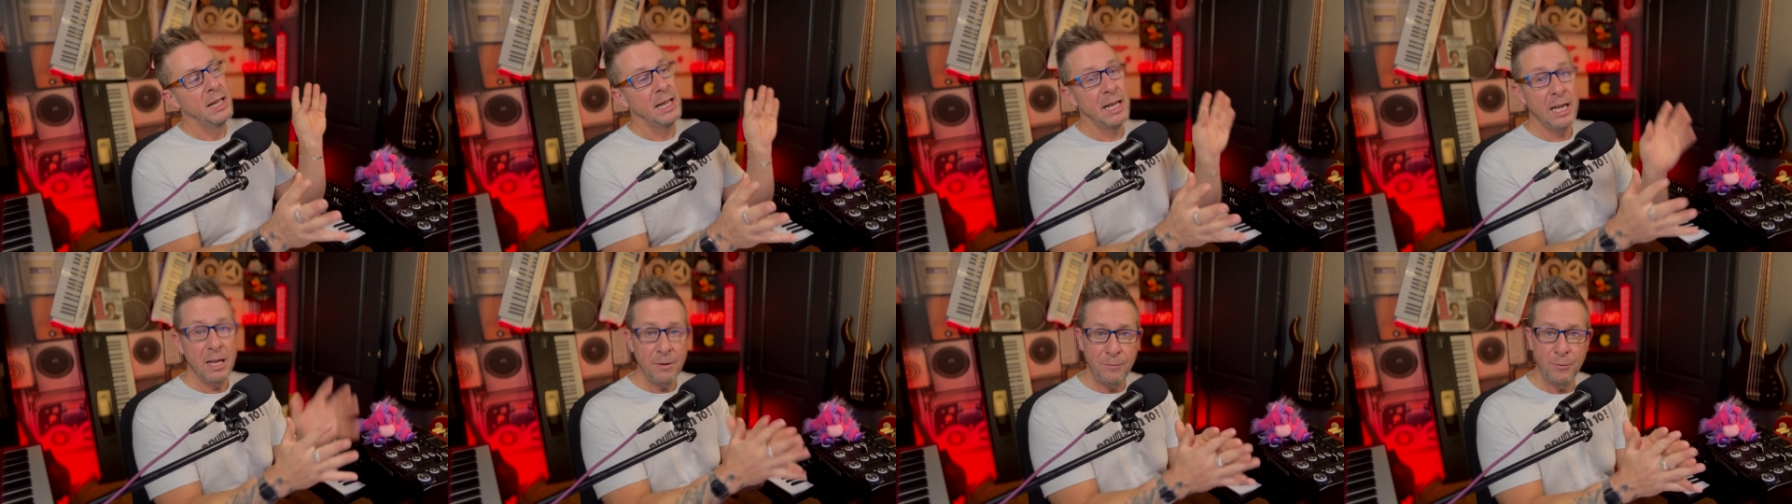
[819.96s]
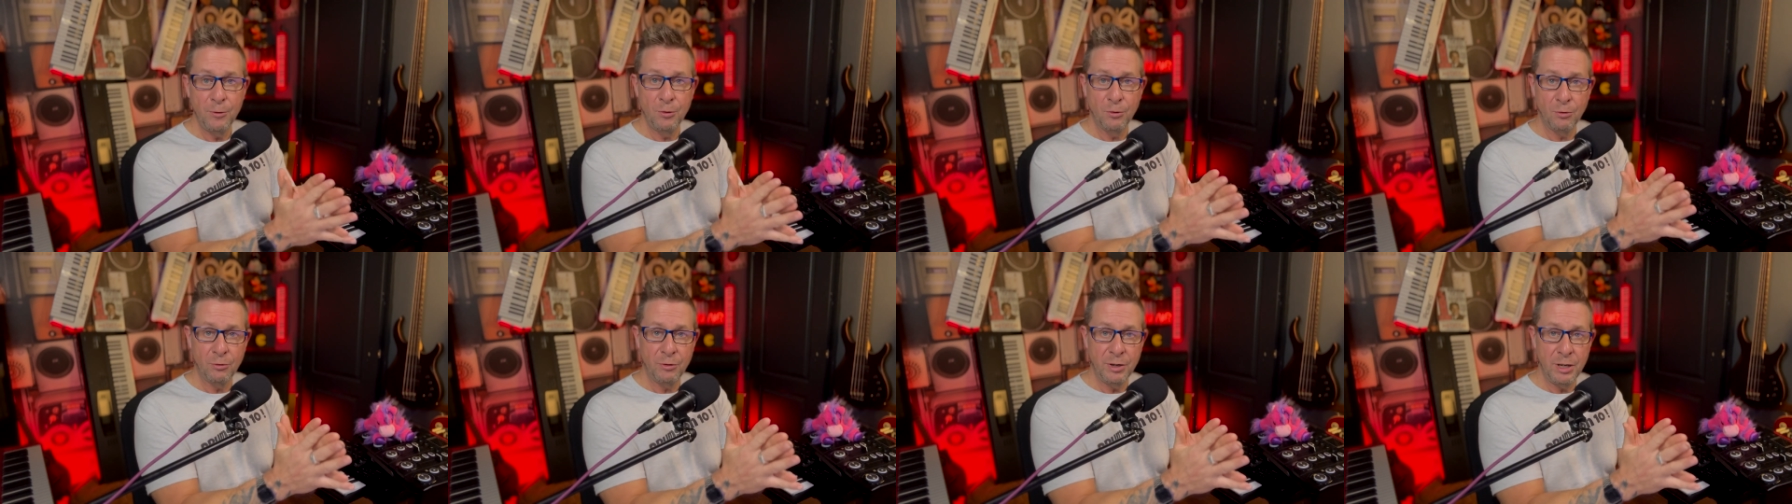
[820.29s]
if
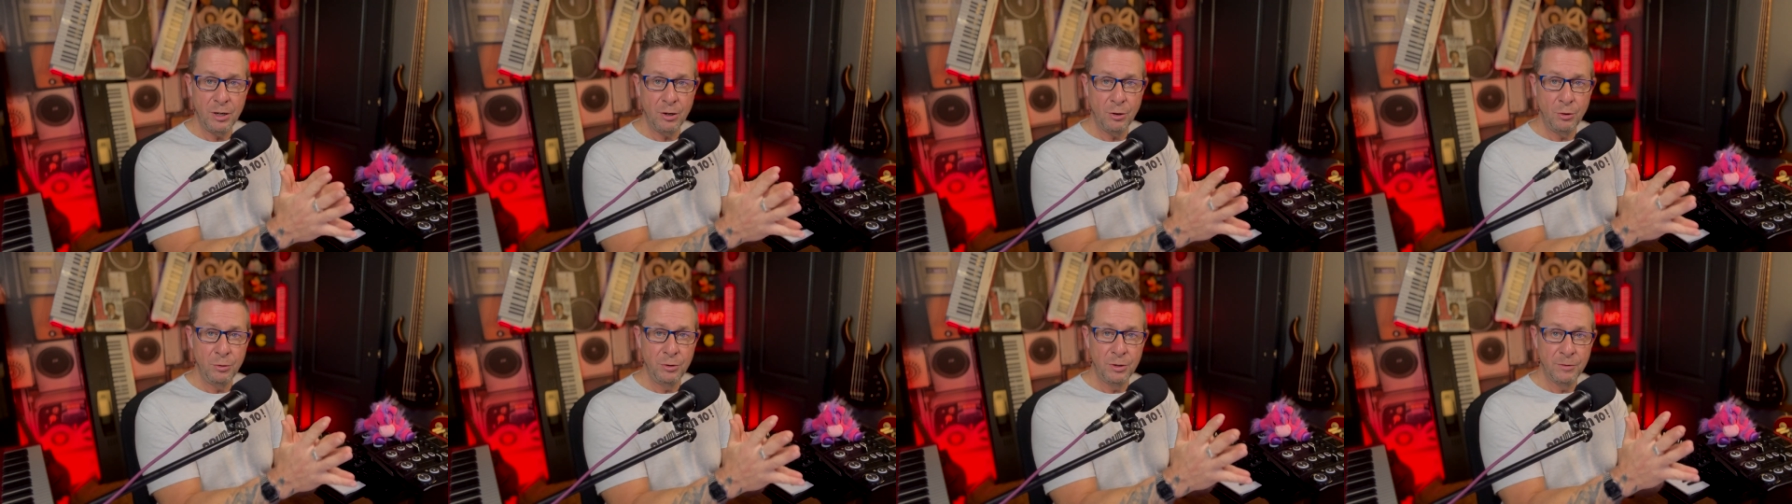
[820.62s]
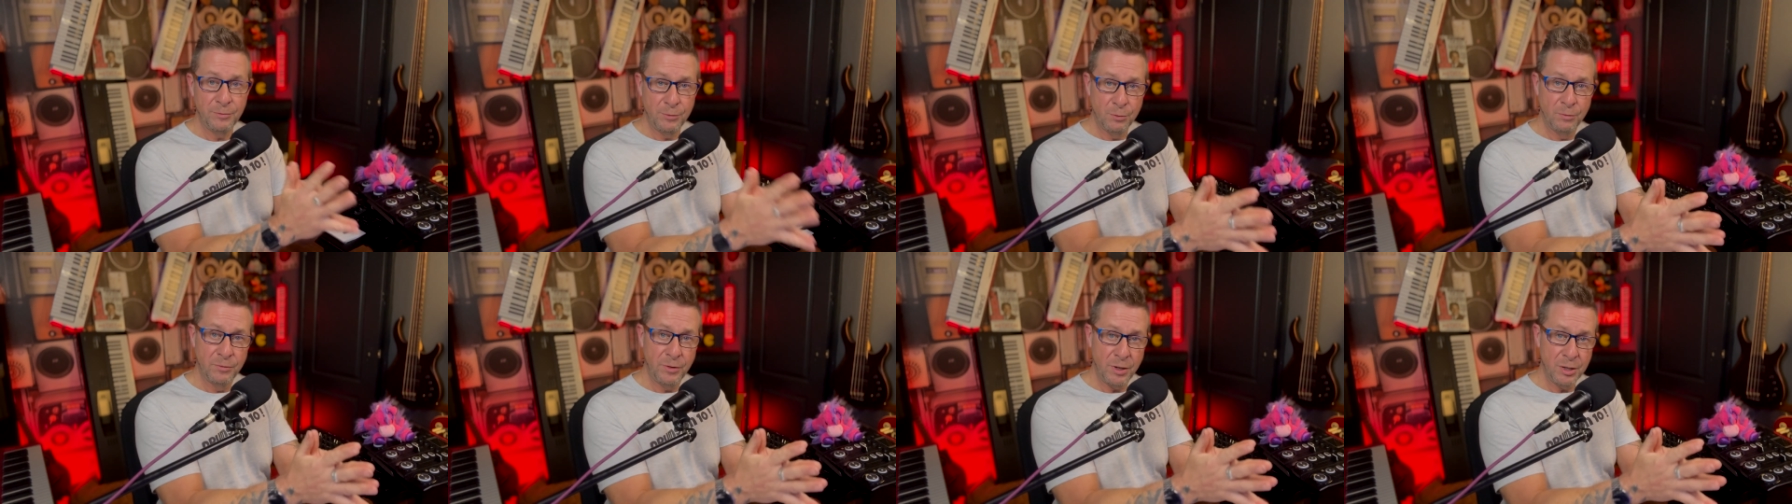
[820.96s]
you already own the
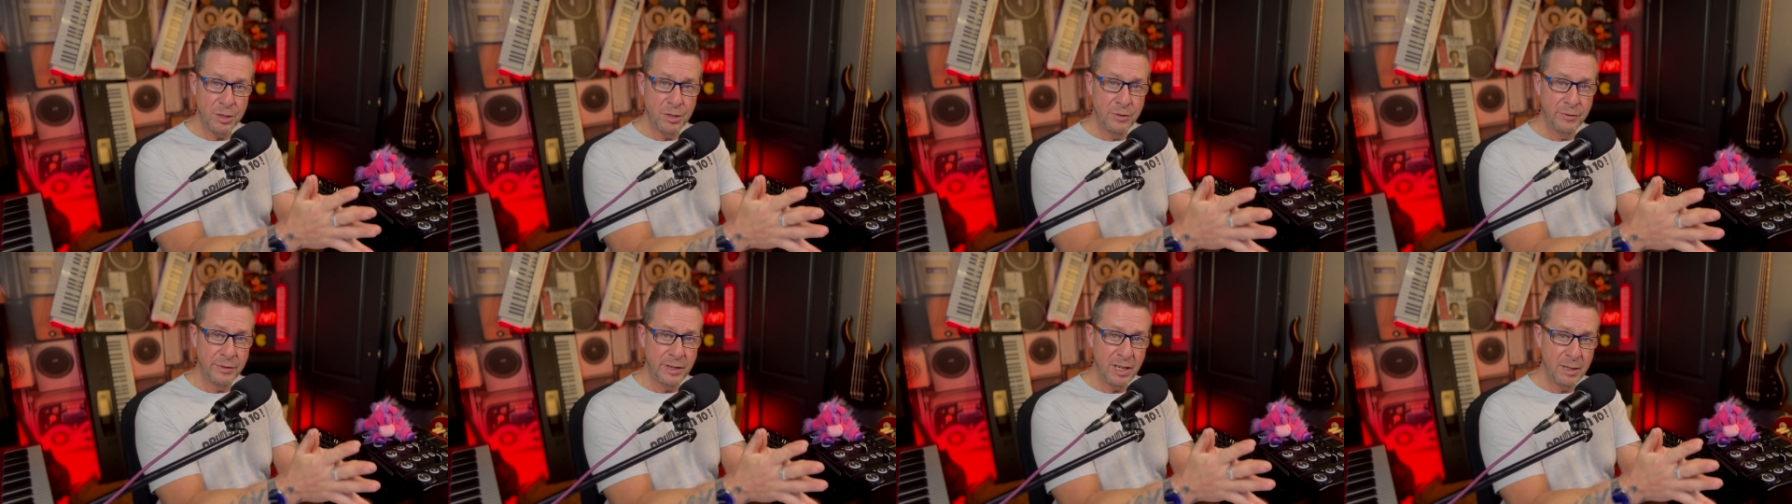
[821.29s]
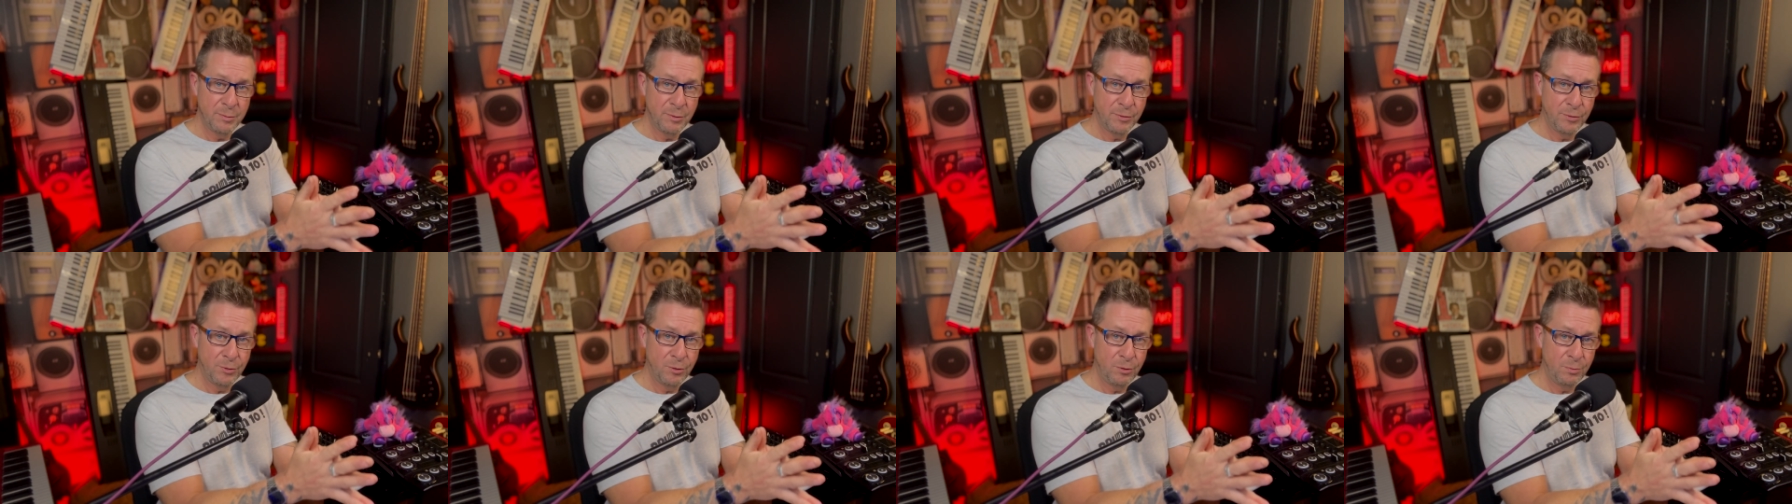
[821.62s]
full version of Gig
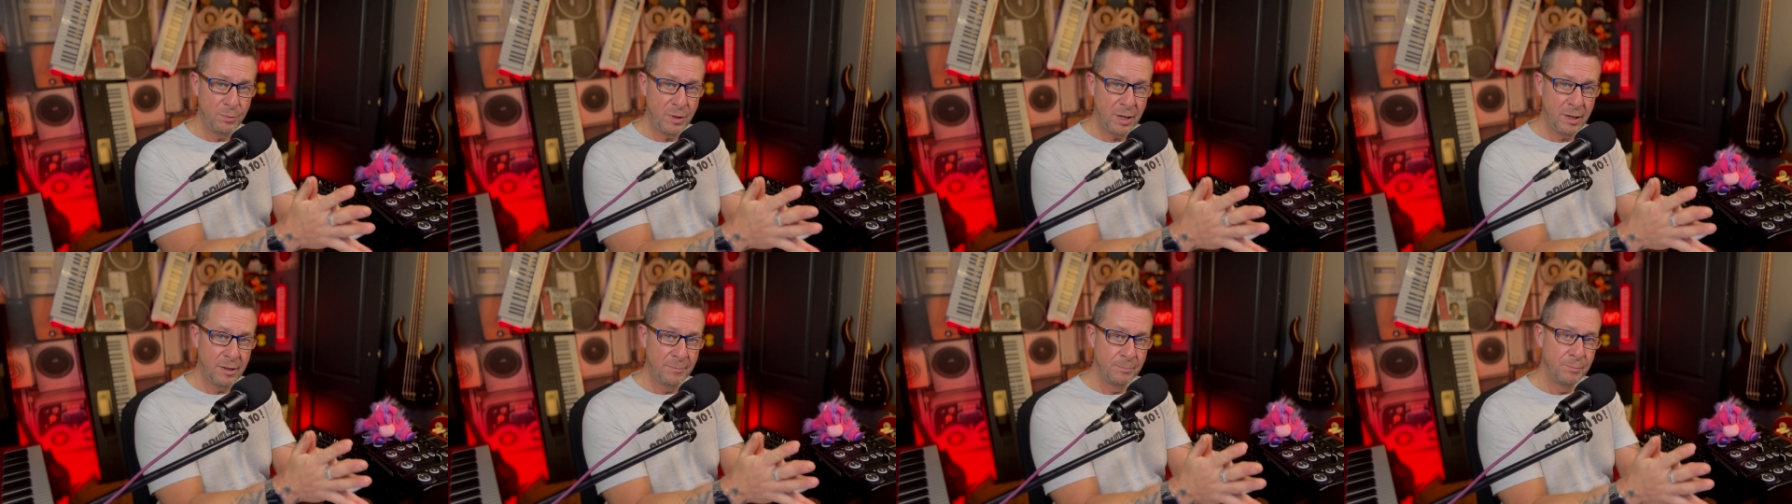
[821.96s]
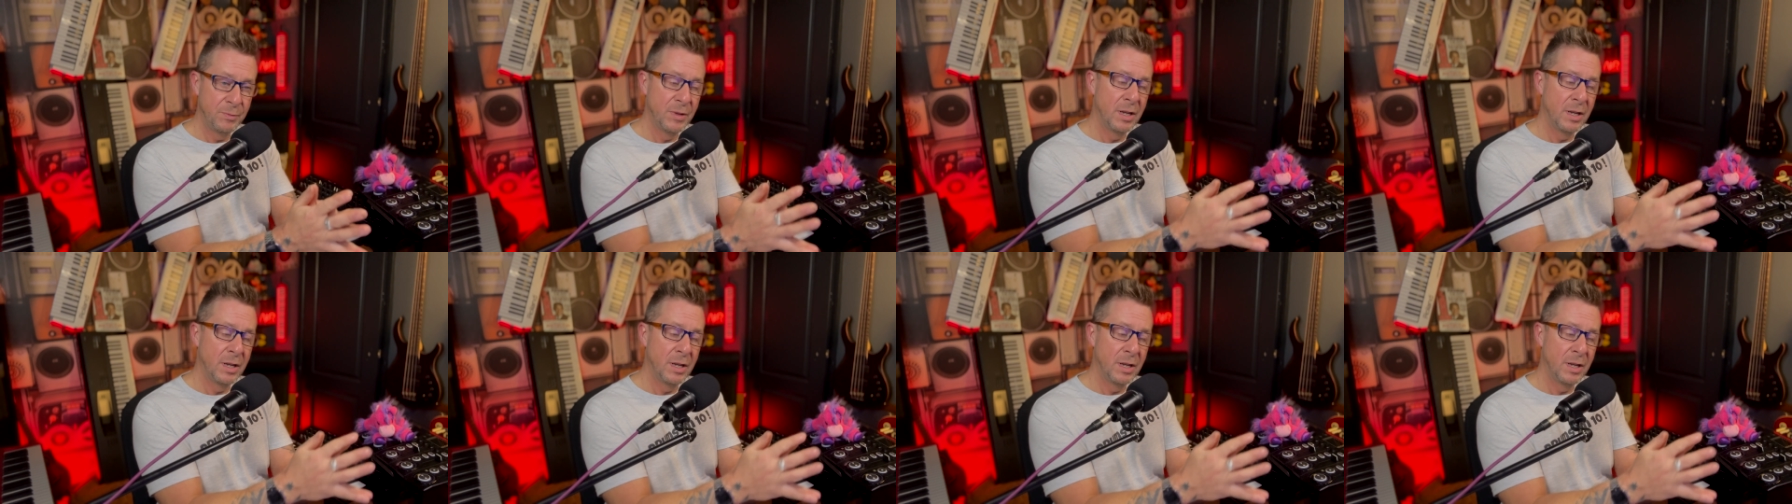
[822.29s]
Performer,